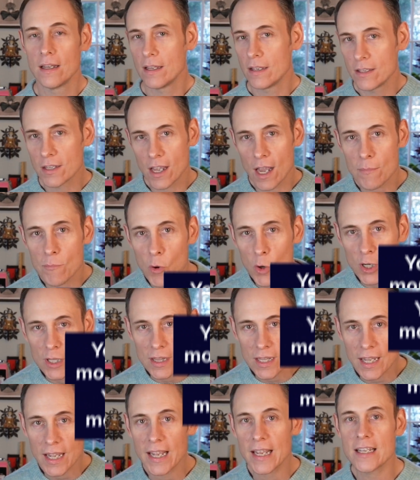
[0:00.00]
you got more
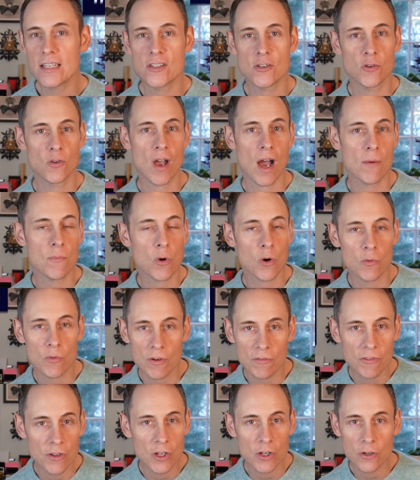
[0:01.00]
links, you got more
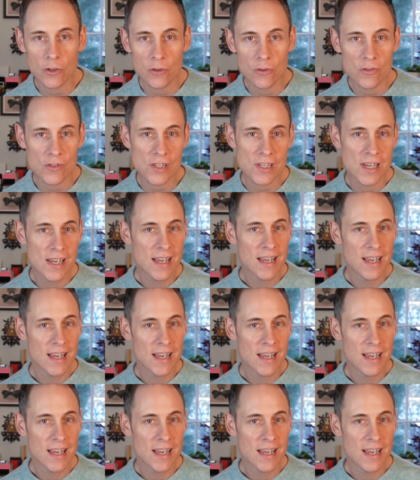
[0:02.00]
reviews.